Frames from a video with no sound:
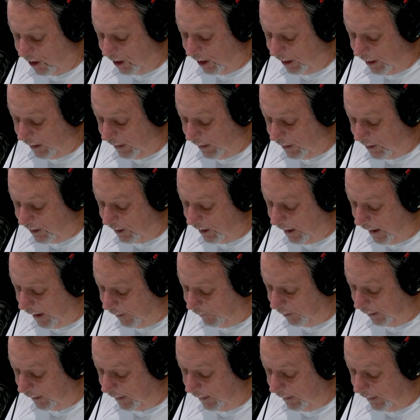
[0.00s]
city is in
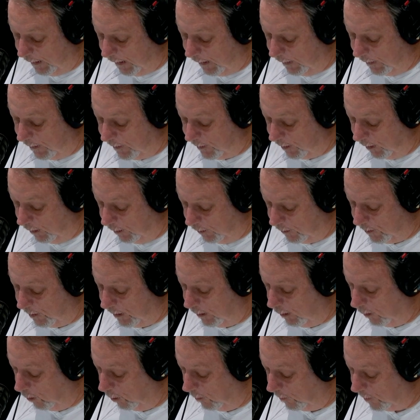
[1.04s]
Africa,
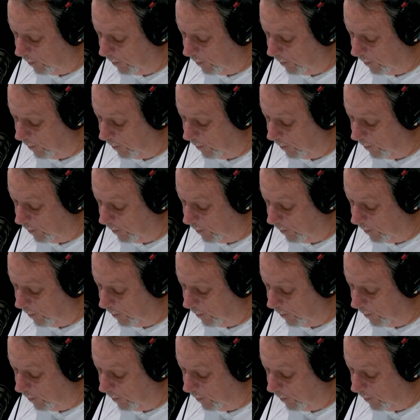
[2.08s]
Alexandria or